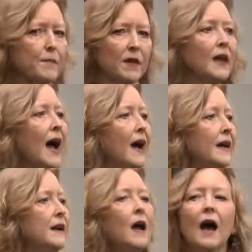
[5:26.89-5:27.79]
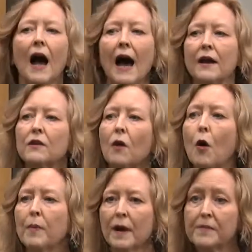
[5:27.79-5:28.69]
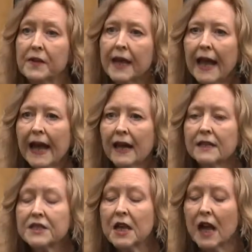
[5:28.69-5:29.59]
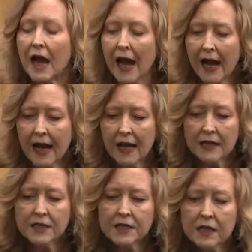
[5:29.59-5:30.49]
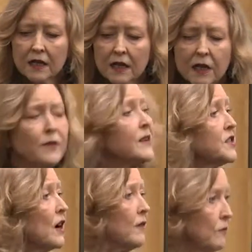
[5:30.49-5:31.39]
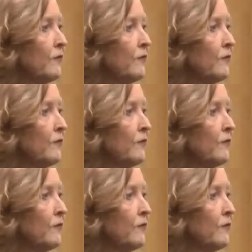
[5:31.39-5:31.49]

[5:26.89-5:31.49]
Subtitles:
up the line, how to open up the cans. And these are